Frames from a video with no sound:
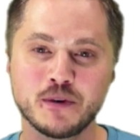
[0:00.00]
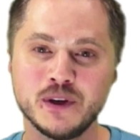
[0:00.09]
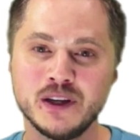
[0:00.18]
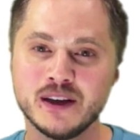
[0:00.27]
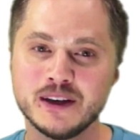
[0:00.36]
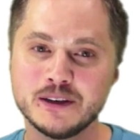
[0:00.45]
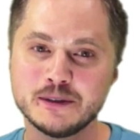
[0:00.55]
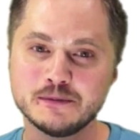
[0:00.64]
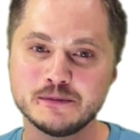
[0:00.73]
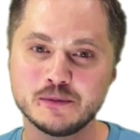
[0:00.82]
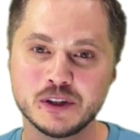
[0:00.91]
we
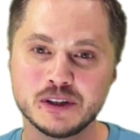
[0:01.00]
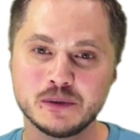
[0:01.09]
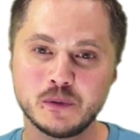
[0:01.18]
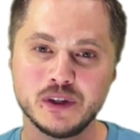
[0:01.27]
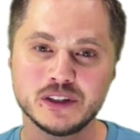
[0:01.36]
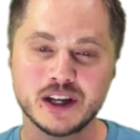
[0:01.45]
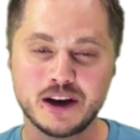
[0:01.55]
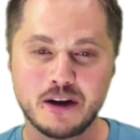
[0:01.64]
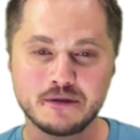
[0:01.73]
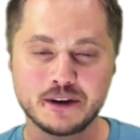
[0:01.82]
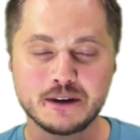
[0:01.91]
sign
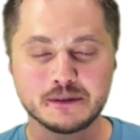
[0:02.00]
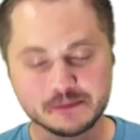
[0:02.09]
off here?